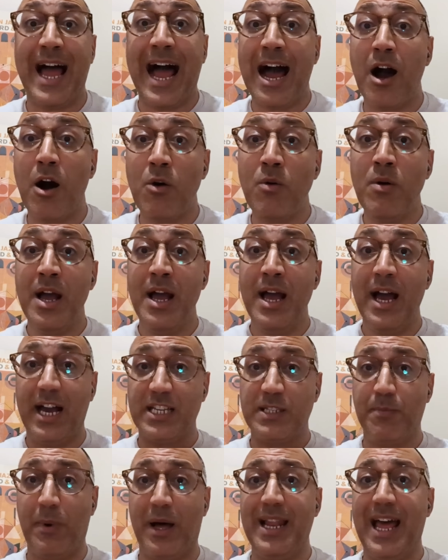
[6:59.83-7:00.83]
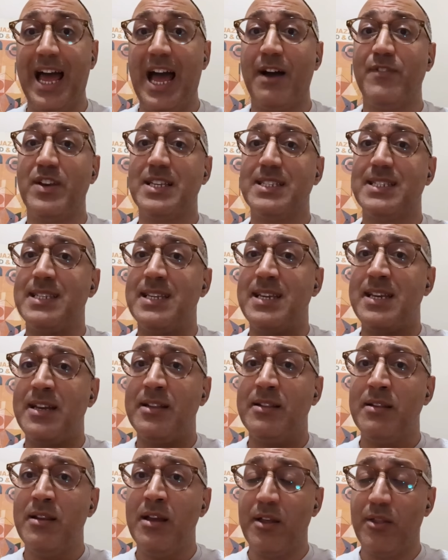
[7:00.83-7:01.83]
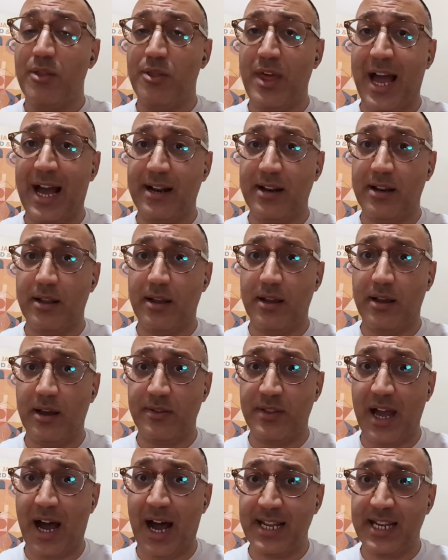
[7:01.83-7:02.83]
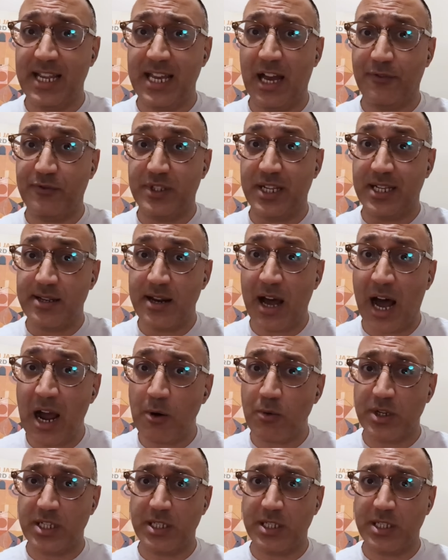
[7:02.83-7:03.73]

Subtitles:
Now, Hezbollah, having seen that the IDF did not